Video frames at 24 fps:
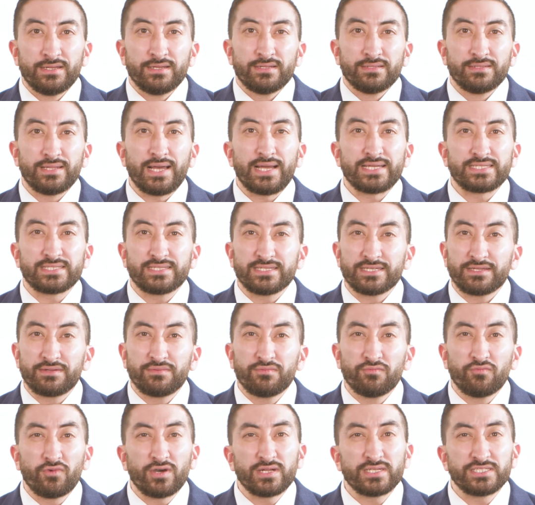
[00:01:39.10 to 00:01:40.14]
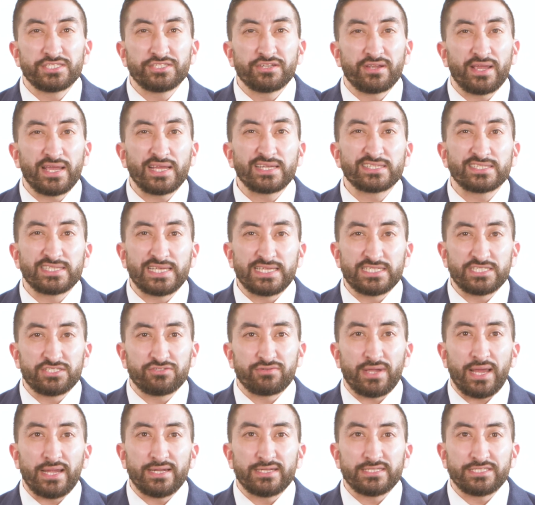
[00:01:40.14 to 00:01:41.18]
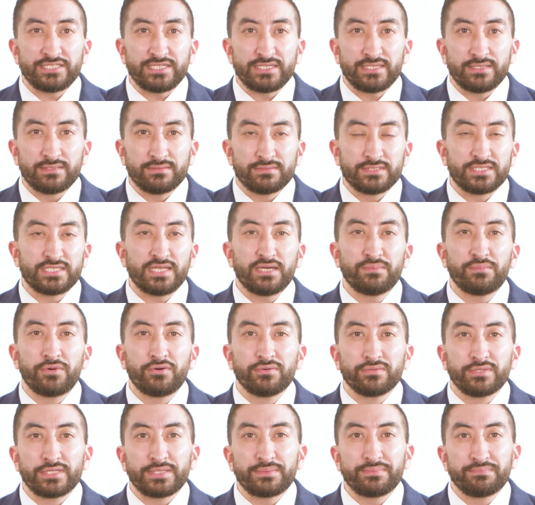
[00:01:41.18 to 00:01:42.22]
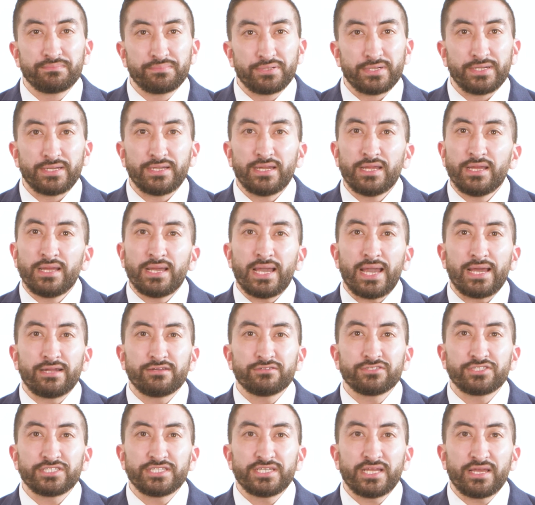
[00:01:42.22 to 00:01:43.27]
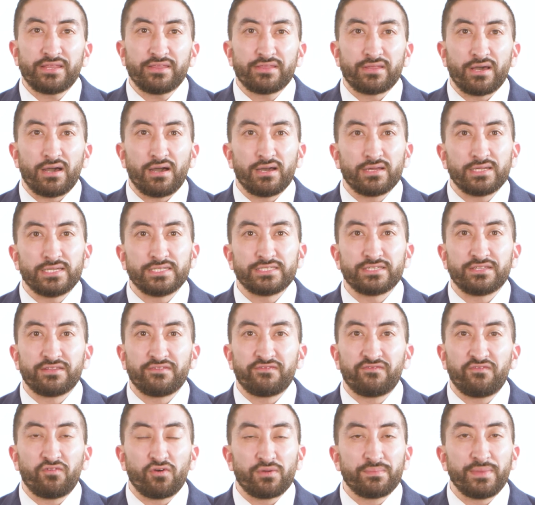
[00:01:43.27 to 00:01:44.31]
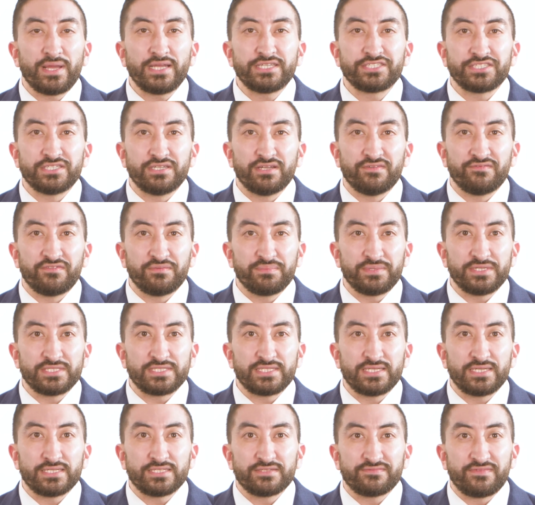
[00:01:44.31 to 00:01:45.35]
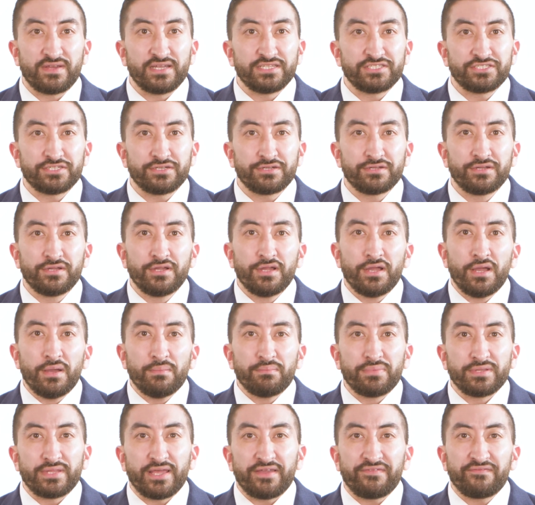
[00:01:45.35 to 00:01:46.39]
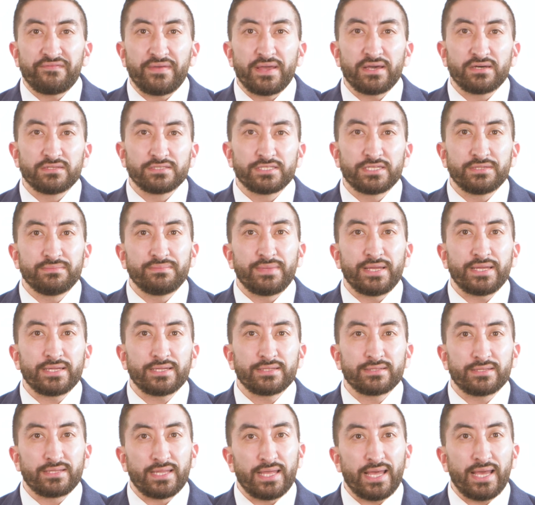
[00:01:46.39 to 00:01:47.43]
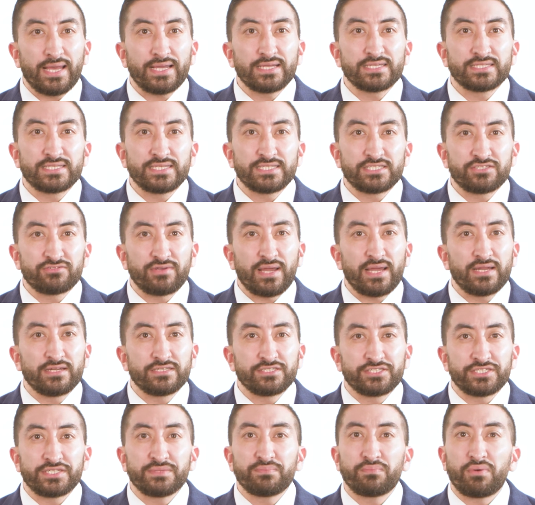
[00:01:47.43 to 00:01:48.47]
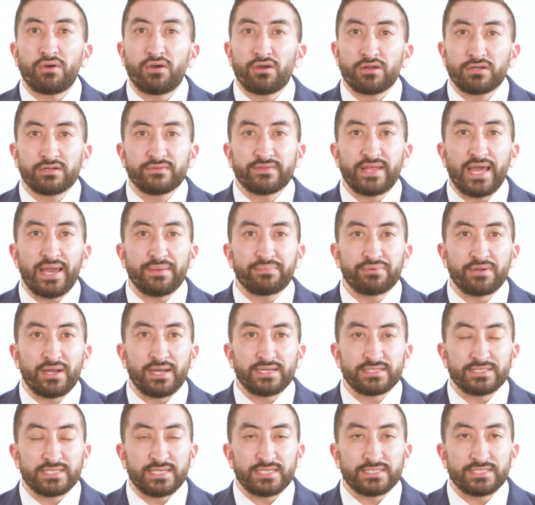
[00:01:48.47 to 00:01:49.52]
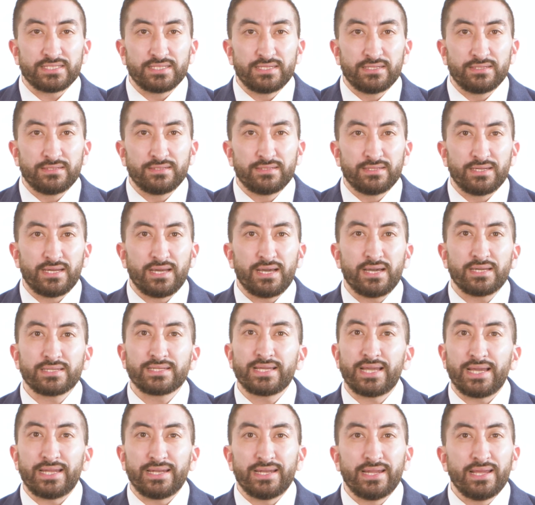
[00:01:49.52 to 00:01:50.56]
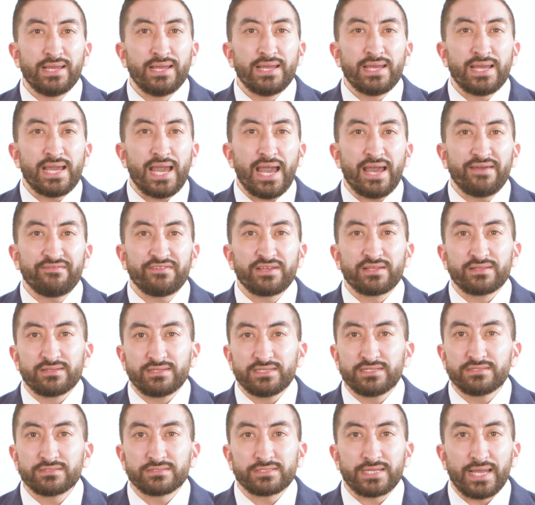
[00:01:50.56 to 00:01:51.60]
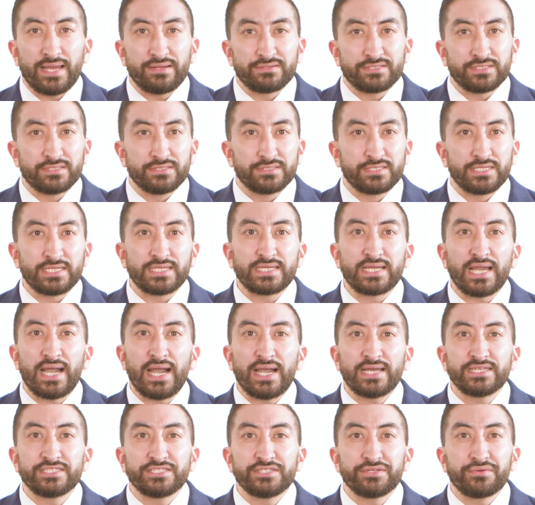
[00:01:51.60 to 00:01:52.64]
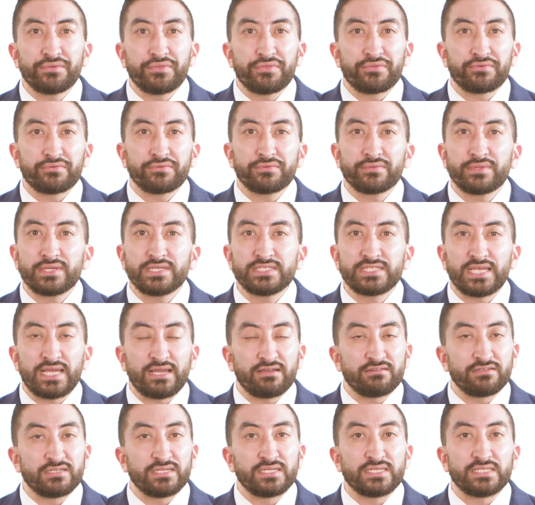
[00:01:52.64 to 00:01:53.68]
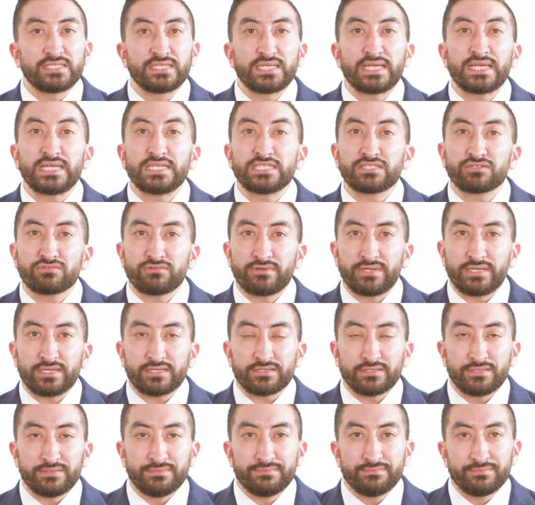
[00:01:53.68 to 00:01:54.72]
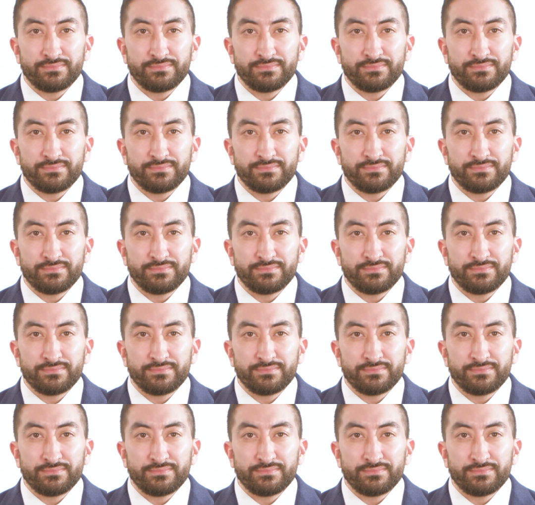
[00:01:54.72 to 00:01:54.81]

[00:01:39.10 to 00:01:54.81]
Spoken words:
Lastly, what is your exit strategy? Some only put energy and thought into the formation of a business venture, but they fail to make the exit strategy part of that process. Again, having legal counsel to guide you through these areas is critical.